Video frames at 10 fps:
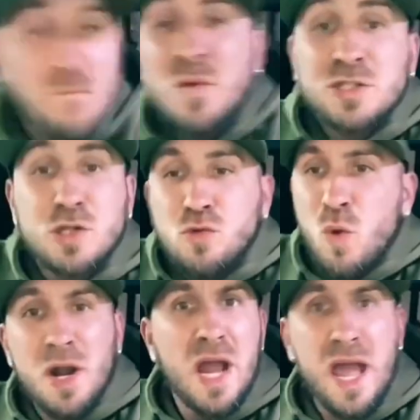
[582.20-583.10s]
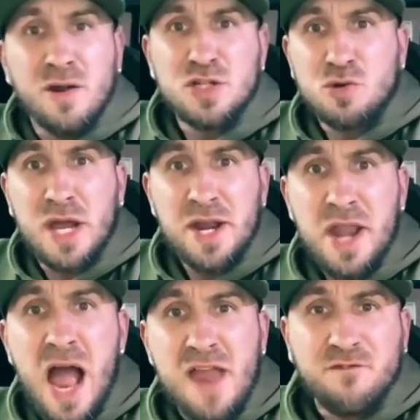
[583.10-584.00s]
Scoot, where the hell did you get a
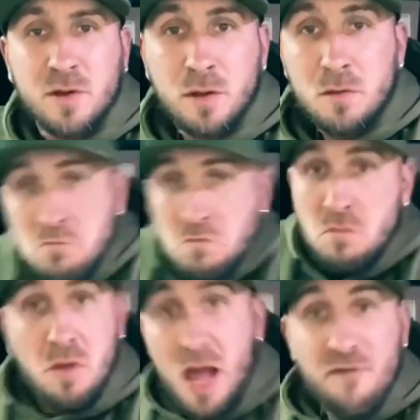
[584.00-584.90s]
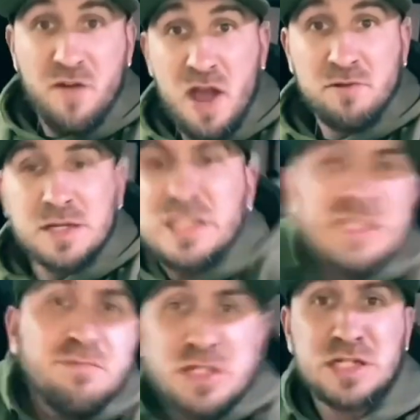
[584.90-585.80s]
knife? I found it.
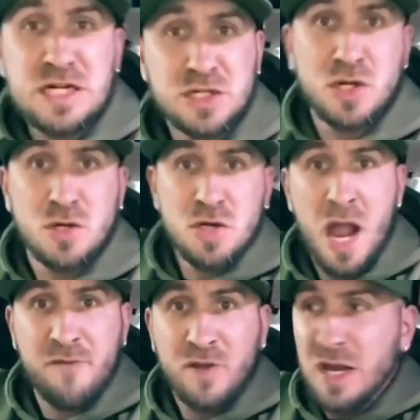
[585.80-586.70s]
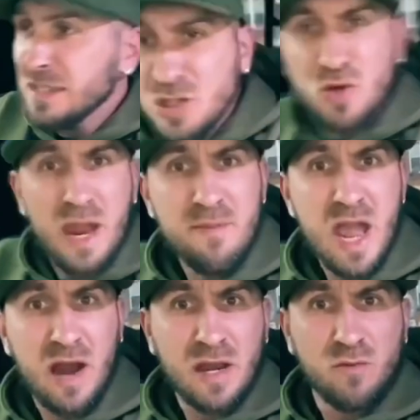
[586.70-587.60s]
Give me the goddamn knife. I said, you can't be
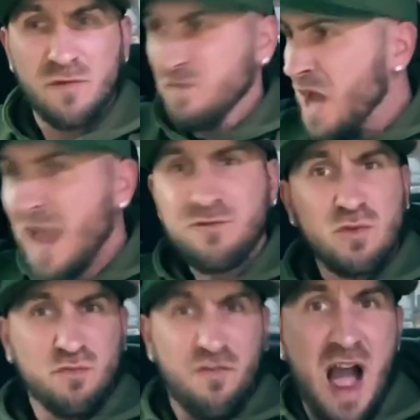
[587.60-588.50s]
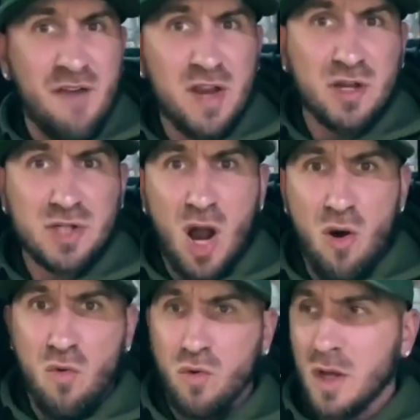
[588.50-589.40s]
out here with a knife. You're 5 years
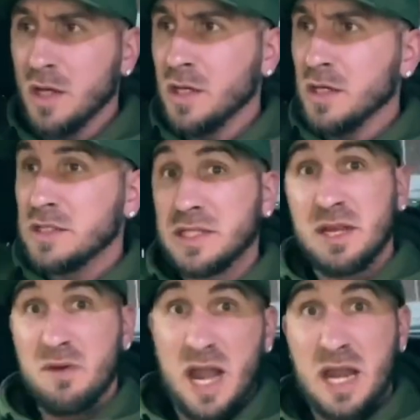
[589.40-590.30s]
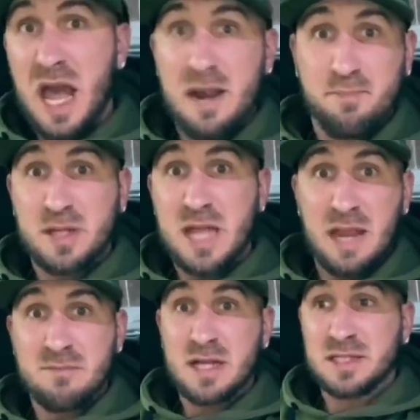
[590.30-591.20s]
old. She said, well, I gotta protect
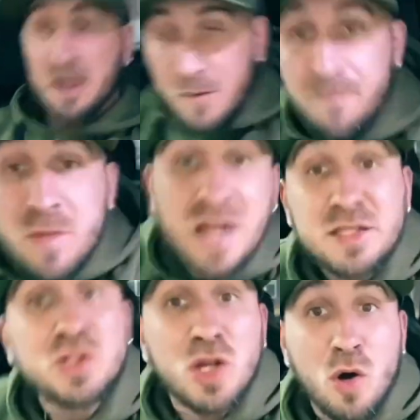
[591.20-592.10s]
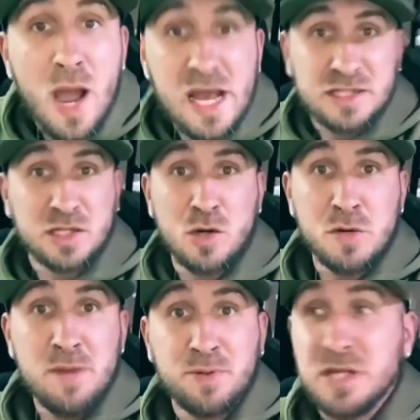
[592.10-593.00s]
myself. I said, your little ass is gonna
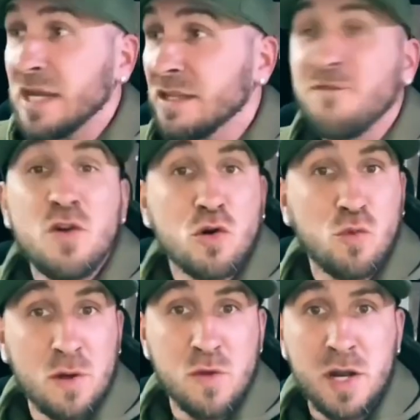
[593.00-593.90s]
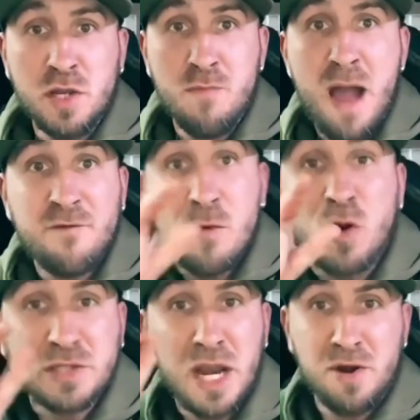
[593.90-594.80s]
need protecting. If you don't quit running your mouth, I'm gonna
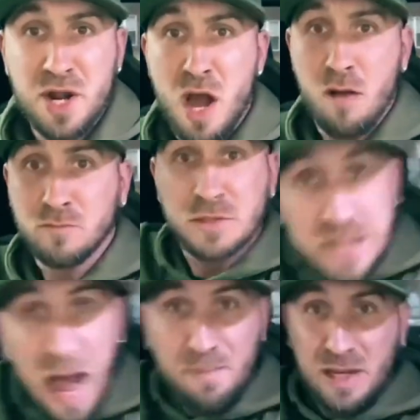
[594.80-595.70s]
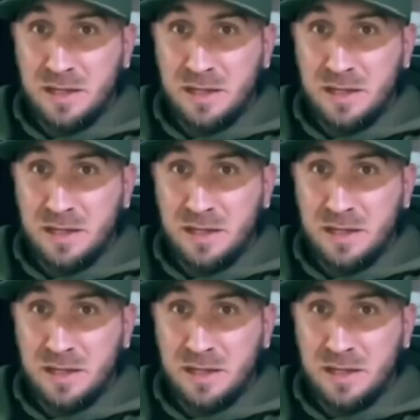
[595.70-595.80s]
tear it up. Stop it.